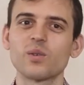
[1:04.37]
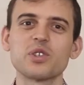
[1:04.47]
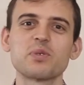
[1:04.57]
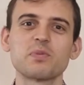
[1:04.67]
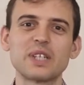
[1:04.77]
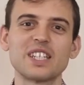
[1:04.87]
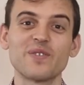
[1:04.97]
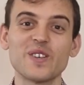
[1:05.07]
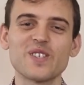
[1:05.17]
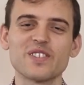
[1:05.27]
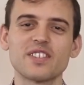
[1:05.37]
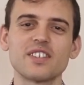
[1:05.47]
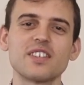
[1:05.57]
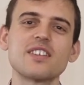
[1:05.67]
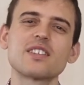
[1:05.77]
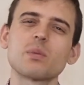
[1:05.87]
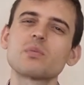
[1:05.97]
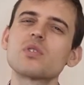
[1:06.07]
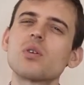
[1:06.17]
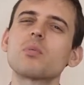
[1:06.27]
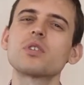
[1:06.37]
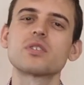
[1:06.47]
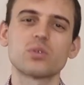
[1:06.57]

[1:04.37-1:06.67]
of spleen deficiency is abnormal